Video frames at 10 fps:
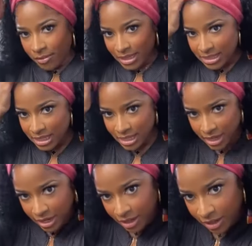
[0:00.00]
For my
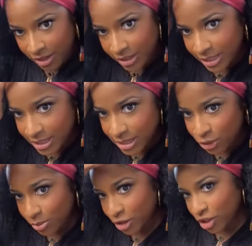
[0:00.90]
skincare
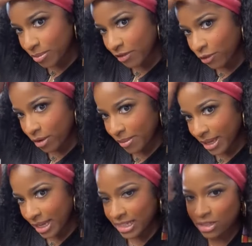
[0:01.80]
girlies, you put your before
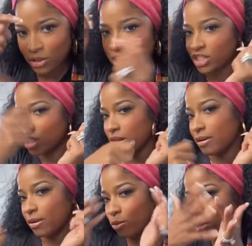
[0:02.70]
bed heads on. You get your
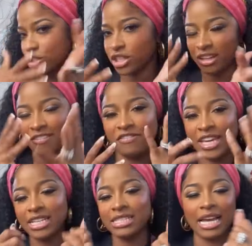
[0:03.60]
little, wash your little
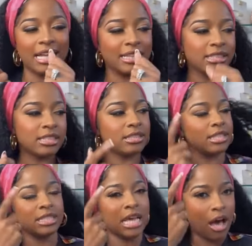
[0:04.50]
face. I got
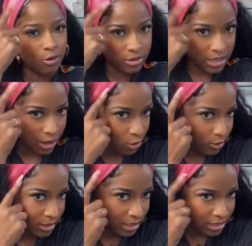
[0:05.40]
the towels that
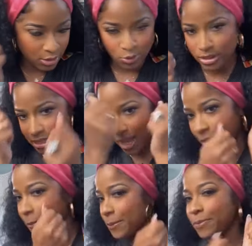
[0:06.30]
go with this, too. It's
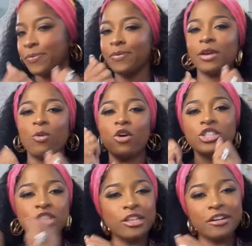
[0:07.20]
like,
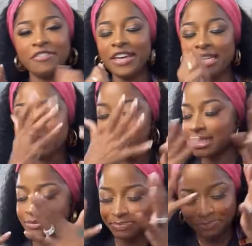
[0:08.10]
wash your little face.